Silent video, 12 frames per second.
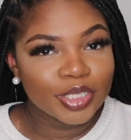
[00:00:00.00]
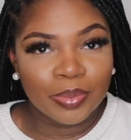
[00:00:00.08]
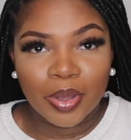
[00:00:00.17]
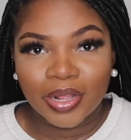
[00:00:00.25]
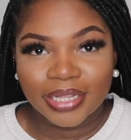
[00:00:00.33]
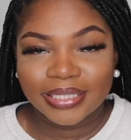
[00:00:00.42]

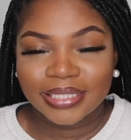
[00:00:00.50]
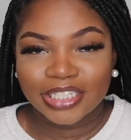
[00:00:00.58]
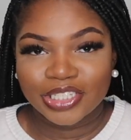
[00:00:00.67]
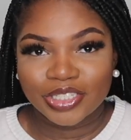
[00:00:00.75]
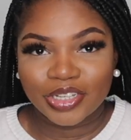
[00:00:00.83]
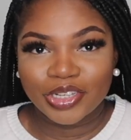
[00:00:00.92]
small
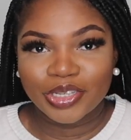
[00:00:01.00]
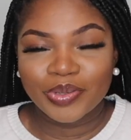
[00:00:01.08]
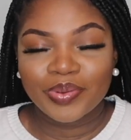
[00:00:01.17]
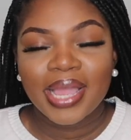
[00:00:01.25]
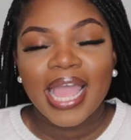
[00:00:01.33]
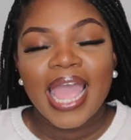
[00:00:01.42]
incisions on
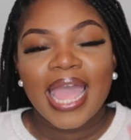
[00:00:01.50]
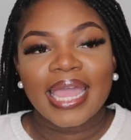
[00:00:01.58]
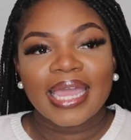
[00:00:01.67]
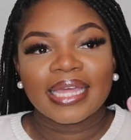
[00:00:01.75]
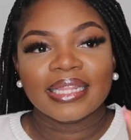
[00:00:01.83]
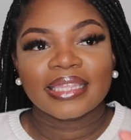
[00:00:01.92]
you,
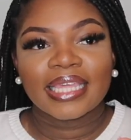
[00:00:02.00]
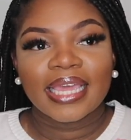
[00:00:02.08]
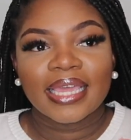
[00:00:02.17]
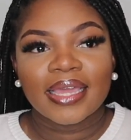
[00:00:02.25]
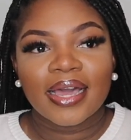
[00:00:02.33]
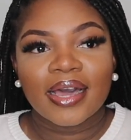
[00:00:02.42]
and
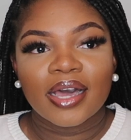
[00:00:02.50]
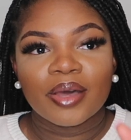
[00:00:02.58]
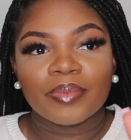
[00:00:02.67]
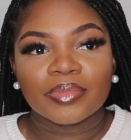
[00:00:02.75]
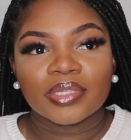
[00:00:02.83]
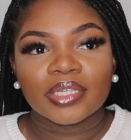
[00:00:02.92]
they
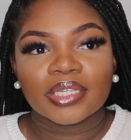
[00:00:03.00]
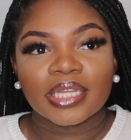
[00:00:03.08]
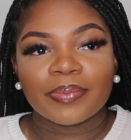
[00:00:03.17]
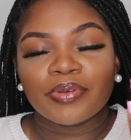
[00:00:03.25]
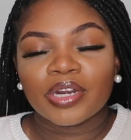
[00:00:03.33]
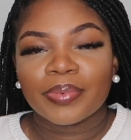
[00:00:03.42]

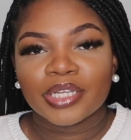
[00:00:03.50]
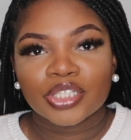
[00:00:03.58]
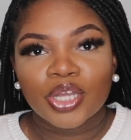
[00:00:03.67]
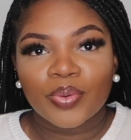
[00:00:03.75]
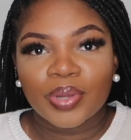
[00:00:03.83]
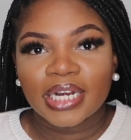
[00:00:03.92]
pretty
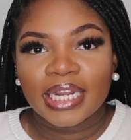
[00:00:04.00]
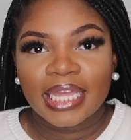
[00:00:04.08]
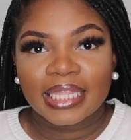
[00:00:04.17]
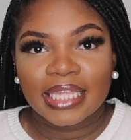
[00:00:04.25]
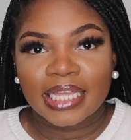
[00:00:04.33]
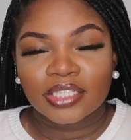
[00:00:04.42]
much go in and
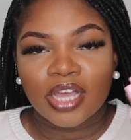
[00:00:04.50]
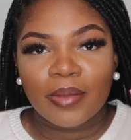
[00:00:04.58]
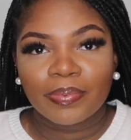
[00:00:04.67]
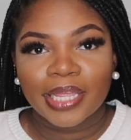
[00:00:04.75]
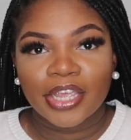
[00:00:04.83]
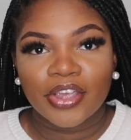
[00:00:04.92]
get that
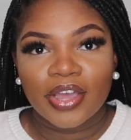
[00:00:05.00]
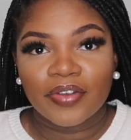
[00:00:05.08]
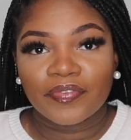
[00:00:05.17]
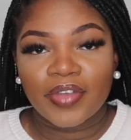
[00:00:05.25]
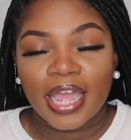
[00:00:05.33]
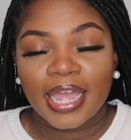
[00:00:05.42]
top layer
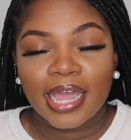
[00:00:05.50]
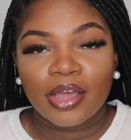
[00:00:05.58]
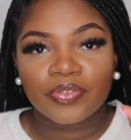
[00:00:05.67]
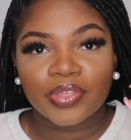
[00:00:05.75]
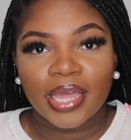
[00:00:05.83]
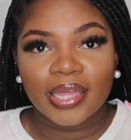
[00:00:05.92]
of fat
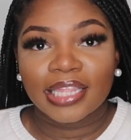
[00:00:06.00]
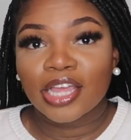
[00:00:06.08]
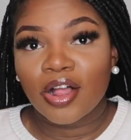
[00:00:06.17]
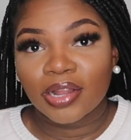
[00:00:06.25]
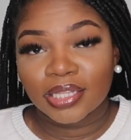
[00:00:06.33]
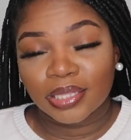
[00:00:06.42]
out. That they
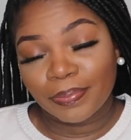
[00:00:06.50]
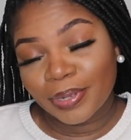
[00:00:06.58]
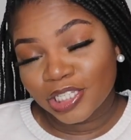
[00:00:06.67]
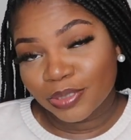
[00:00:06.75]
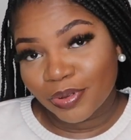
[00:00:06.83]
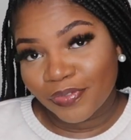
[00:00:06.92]
call it the
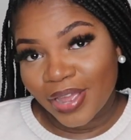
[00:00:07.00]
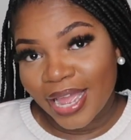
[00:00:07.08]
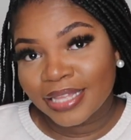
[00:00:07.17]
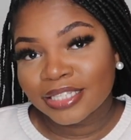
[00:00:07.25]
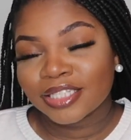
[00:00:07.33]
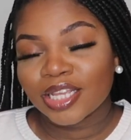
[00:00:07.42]
pinchable
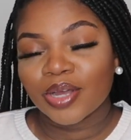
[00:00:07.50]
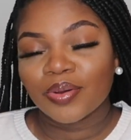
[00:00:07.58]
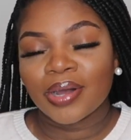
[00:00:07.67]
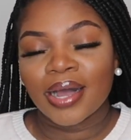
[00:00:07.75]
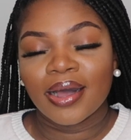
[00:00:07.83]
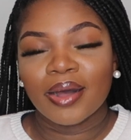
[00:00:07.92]
fat.
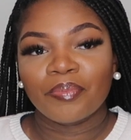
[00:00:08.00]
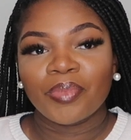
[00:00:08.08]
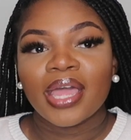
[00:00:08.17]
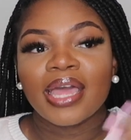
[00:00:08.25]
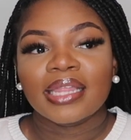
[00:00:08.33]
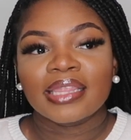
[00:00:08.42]
So
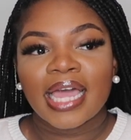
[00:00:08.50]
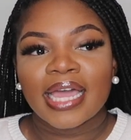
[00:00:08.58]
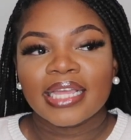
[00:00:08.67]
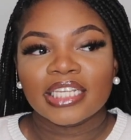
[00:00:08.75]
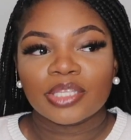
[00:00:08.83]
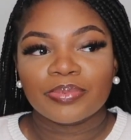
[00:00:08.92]

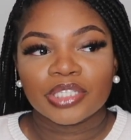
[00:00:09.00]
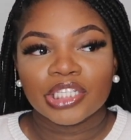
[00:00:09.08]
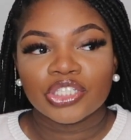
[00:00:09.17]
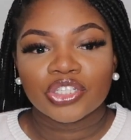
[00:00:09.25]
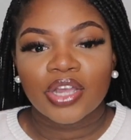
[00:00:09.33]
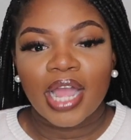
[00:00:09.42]
that is the
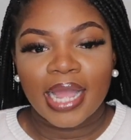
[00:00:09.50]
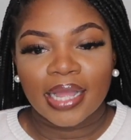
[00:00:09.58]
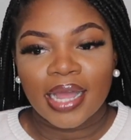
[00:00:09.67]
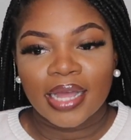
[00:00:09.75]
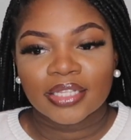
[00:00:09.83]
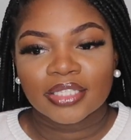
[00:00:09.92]
procedure I
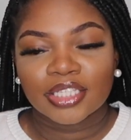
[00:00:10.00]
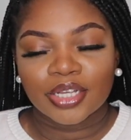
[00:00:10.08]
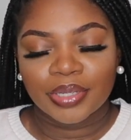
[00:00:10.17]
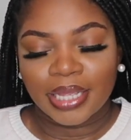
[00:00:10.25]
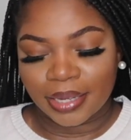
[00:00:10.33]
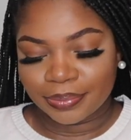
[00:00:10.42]
got.
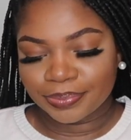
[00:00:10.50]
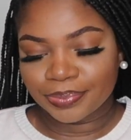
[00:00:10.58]
So yeah.